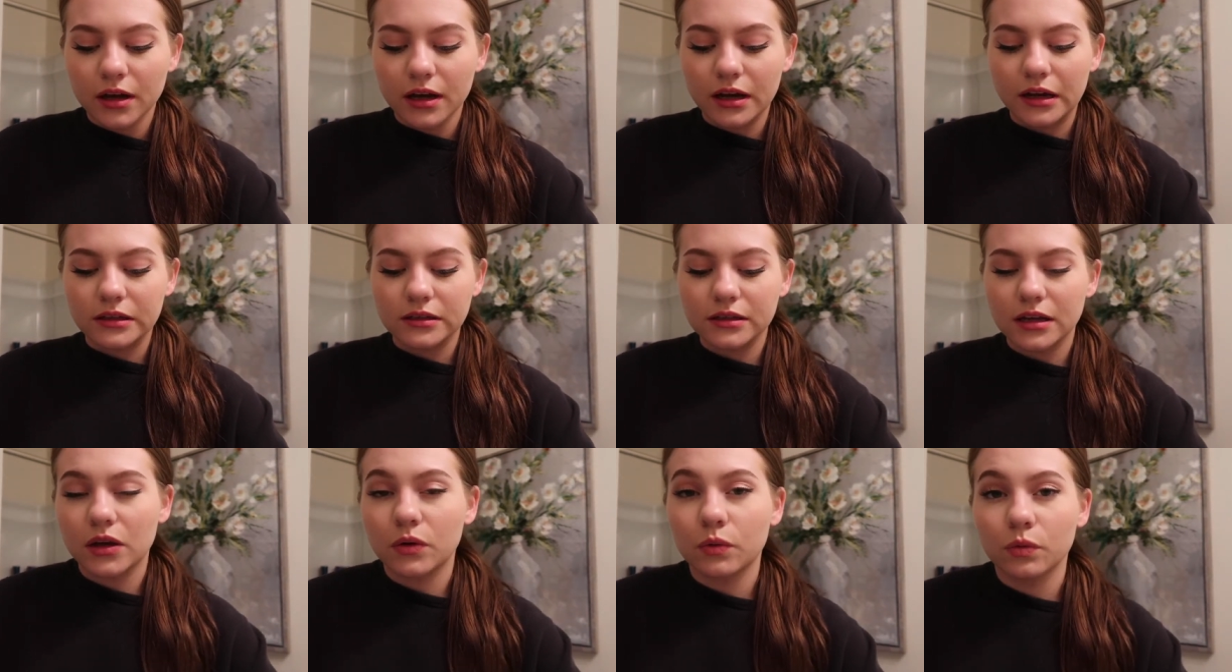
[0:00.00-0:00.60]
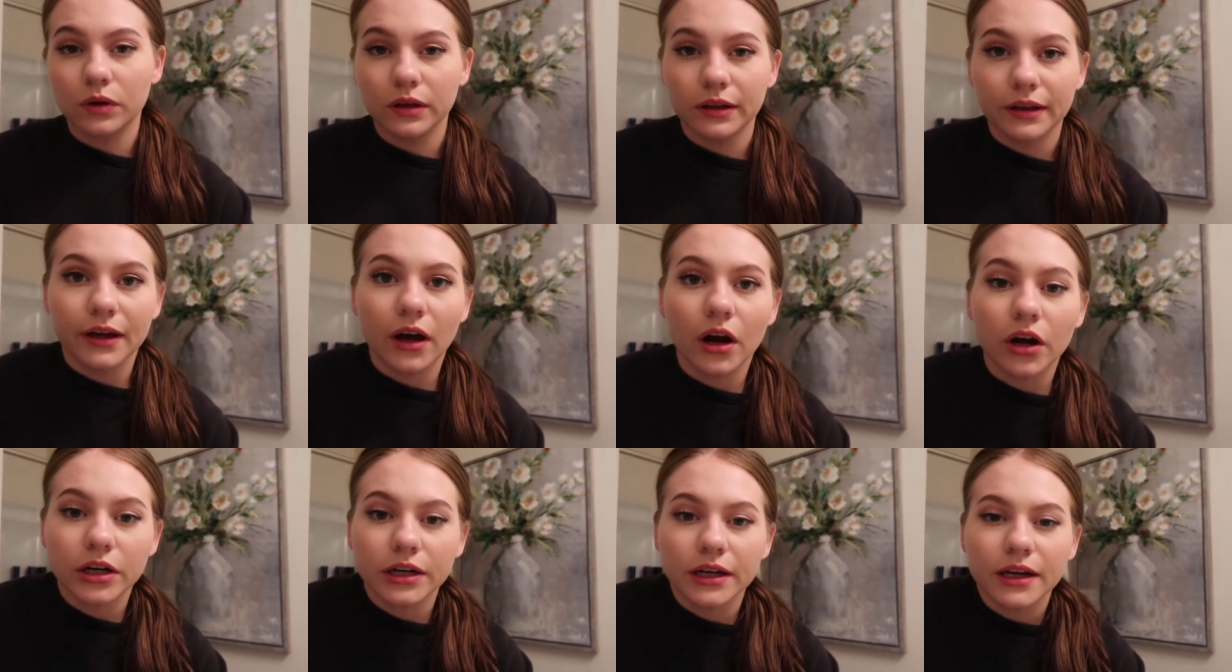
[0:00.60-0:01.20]
it's like really
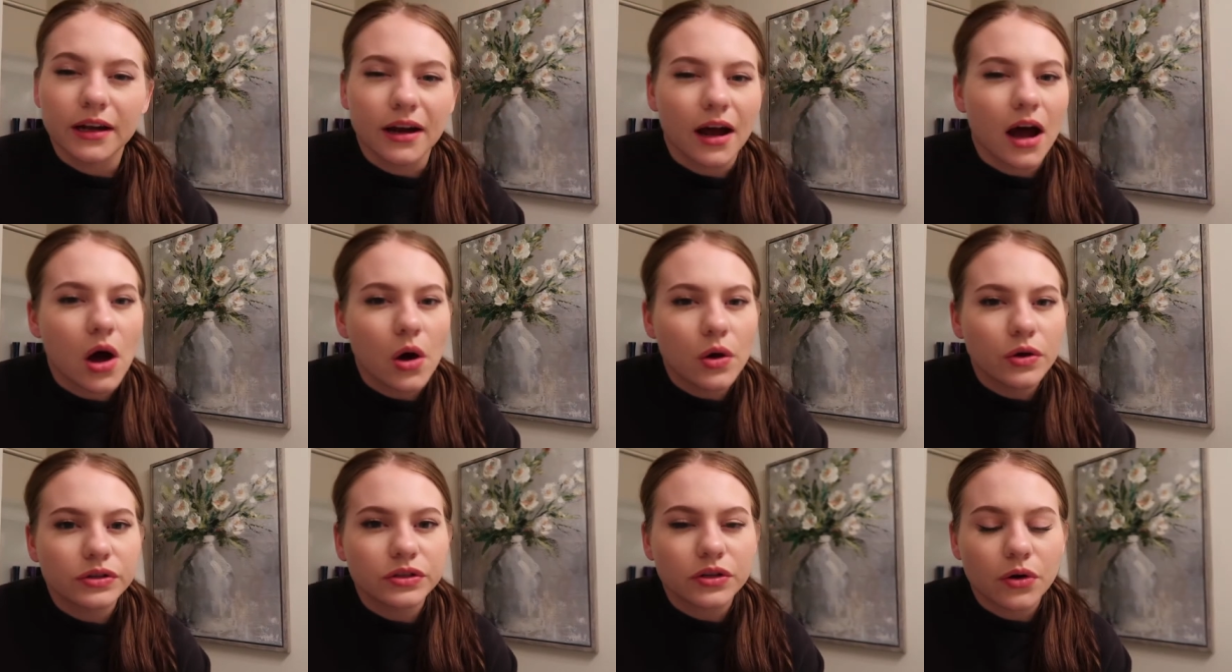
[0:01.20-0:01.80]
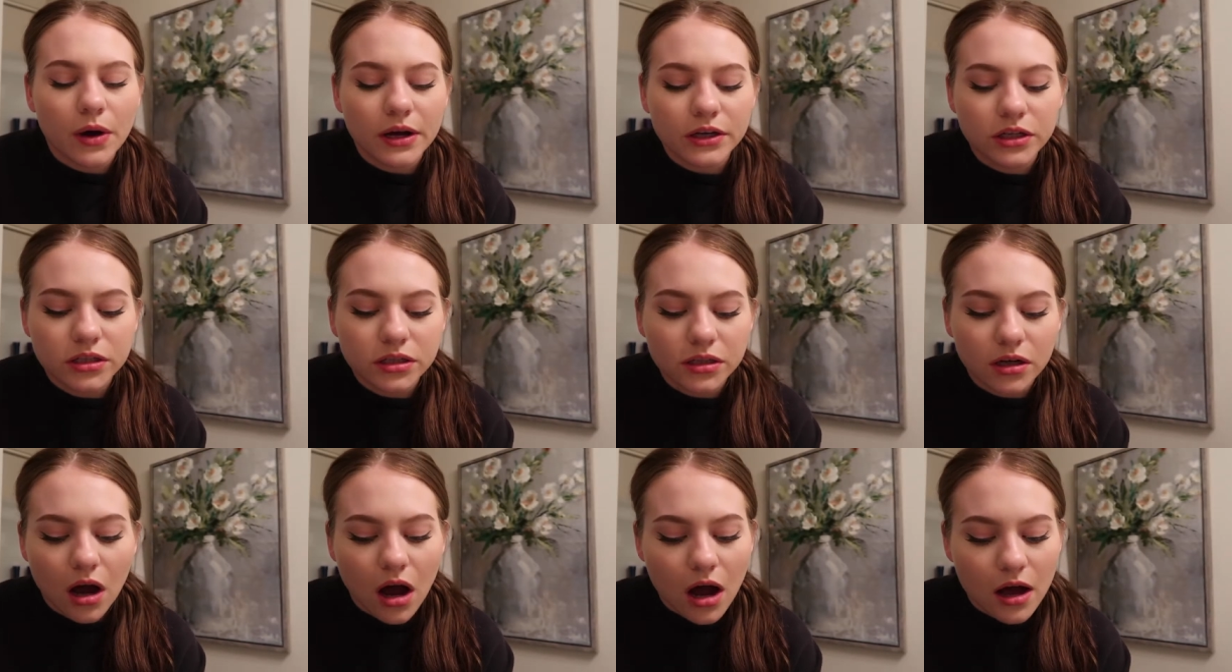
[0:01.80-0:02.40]
hard to get out. So I
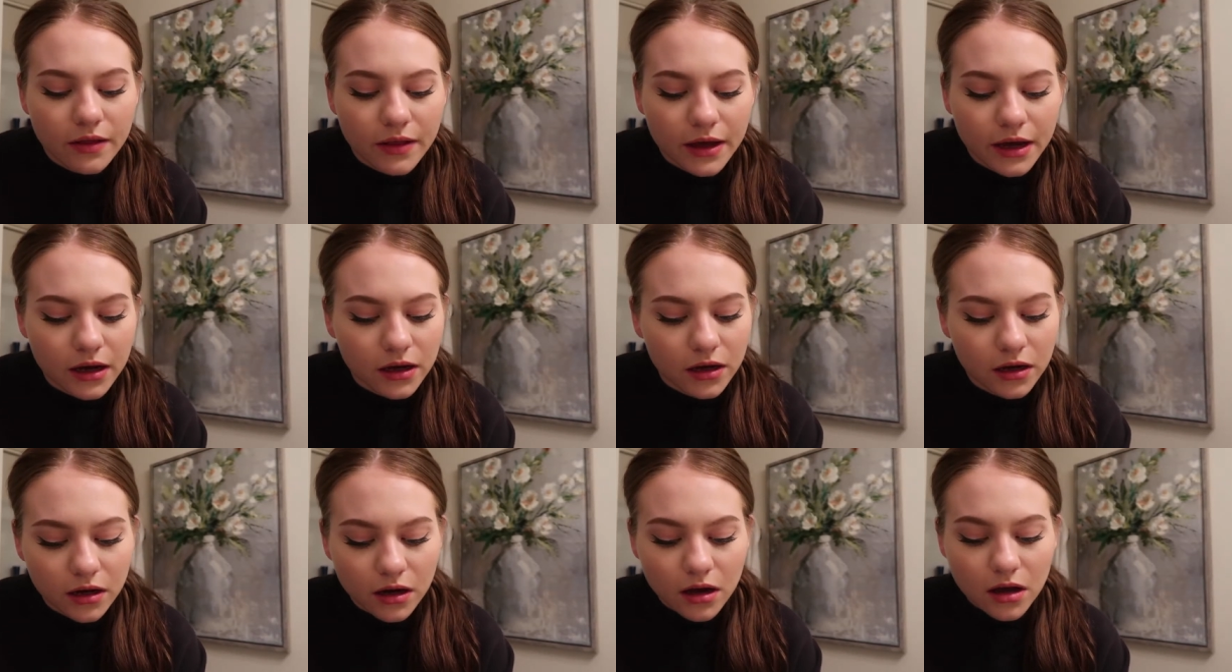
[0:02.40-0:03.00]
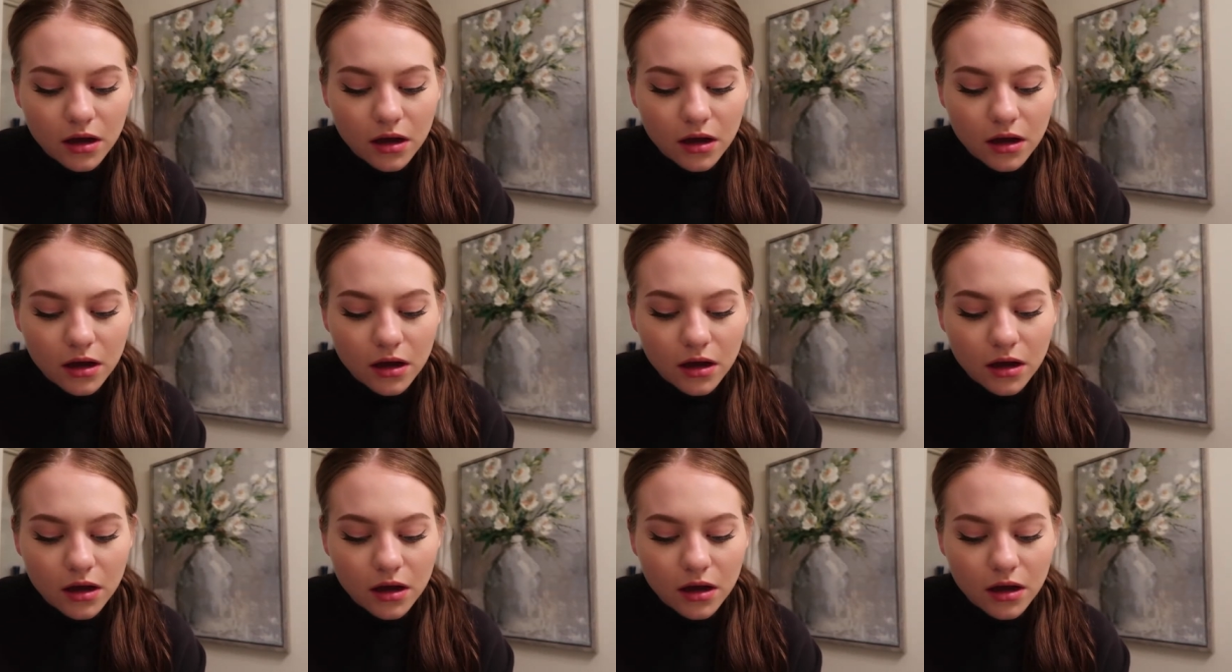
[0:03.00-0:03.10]
just got like